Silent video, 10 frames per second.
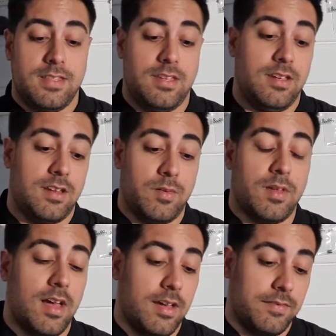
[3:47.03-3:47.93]
you know,
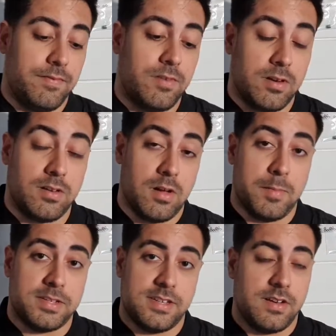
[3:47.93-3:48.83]
that I've gone and got
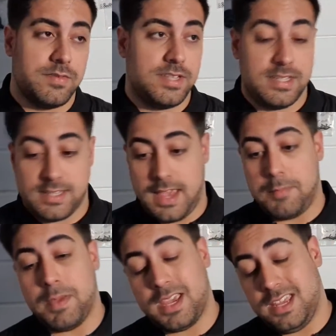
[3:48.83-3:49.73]
myself since getting
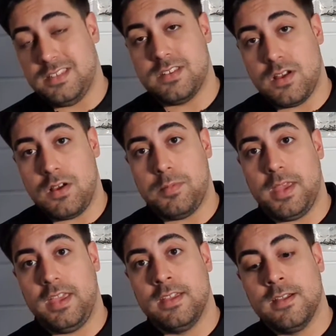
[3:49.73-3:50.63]
back into the hobby.